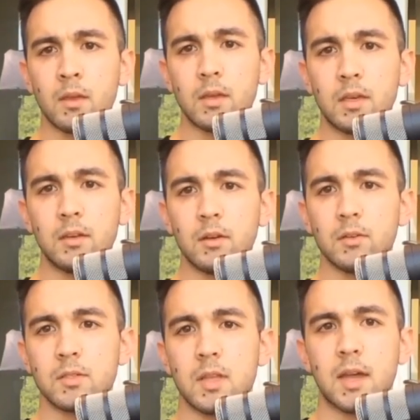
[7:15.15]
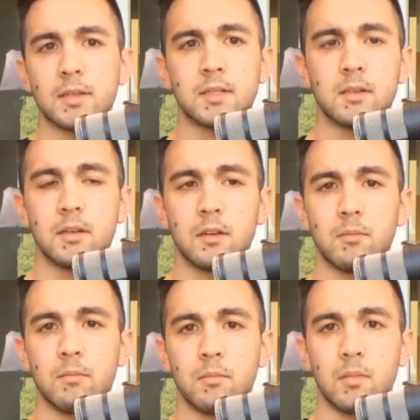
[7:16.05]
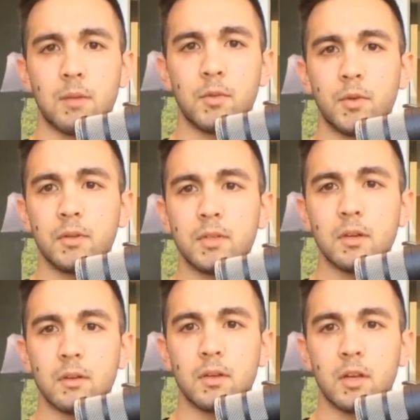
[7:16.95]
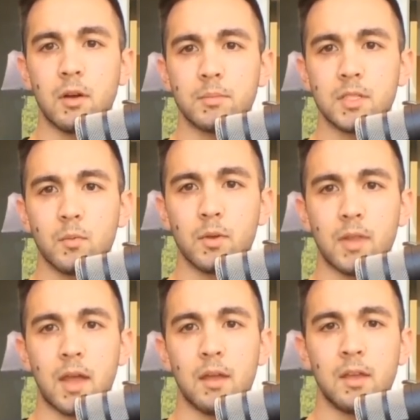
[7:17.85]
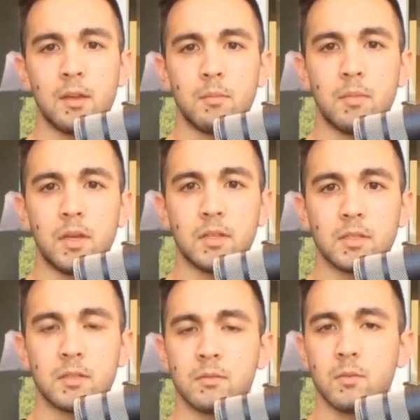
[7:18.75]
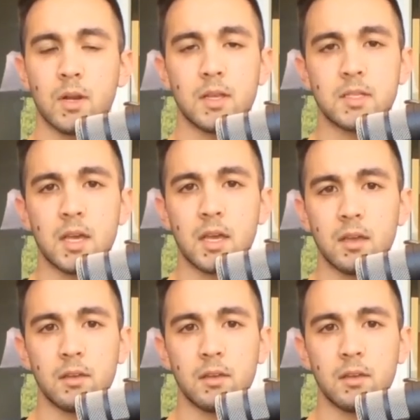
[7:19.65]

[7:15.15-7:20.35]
He knows that I'm the real deal. I'm someone that means what I say.